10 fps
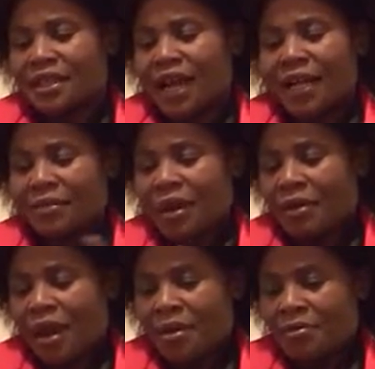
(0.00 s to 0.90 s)

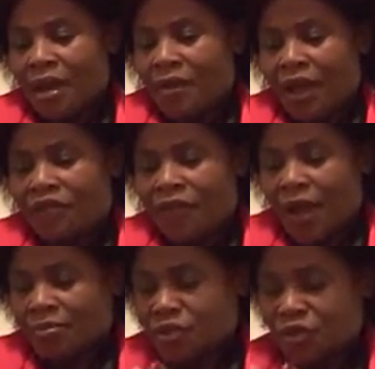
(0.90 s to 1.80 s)

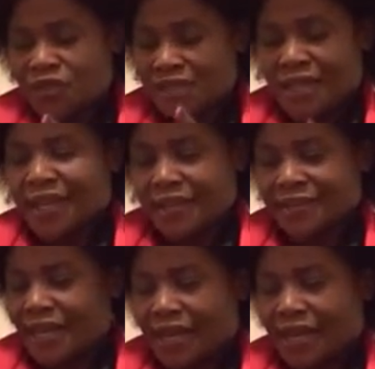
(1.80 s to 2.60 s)
I'm so scared.